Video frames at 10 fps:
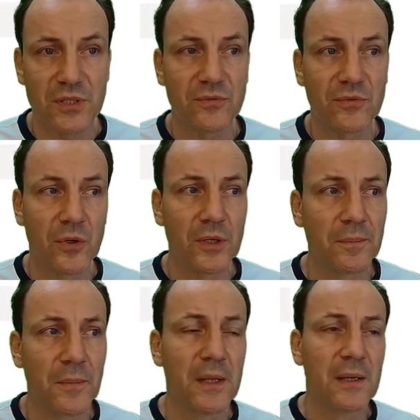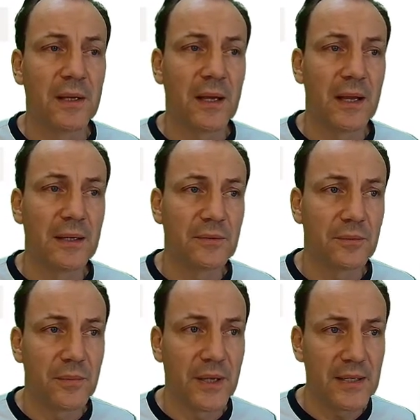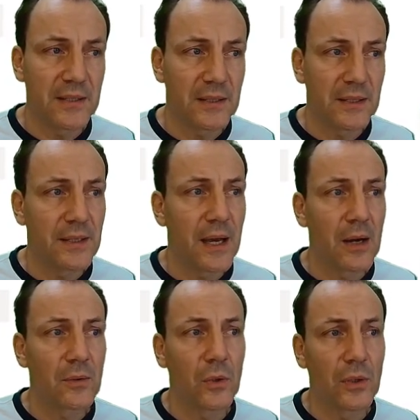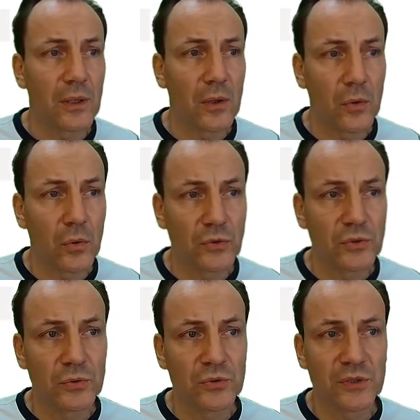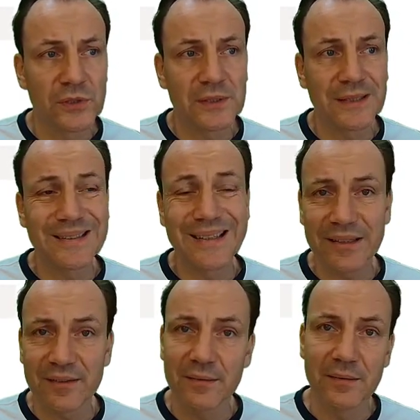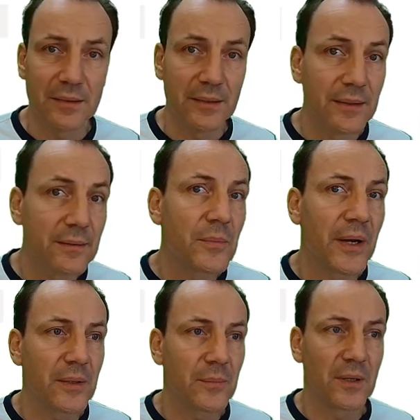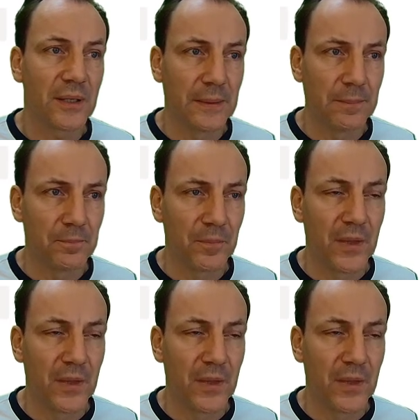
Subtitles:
for. And basically now all users that get deleted by the plugin,